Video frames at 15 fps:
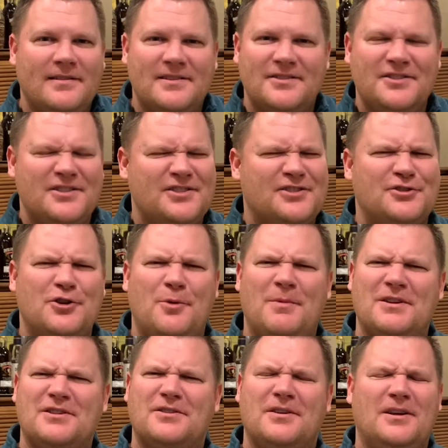So just so
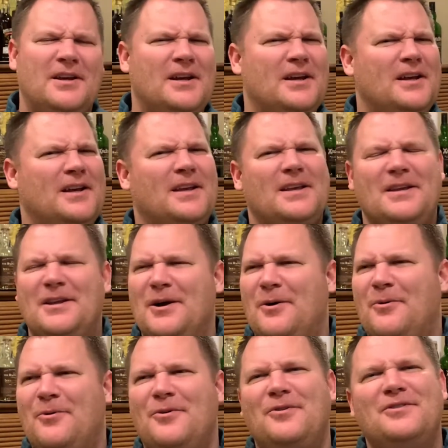much,
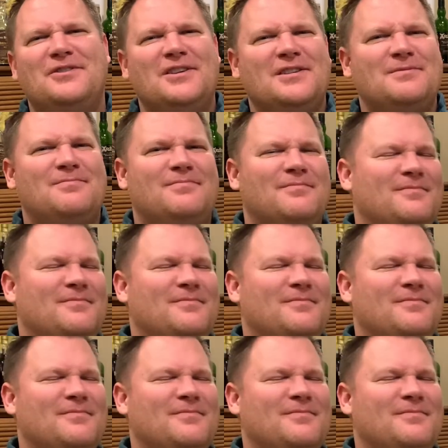oranges,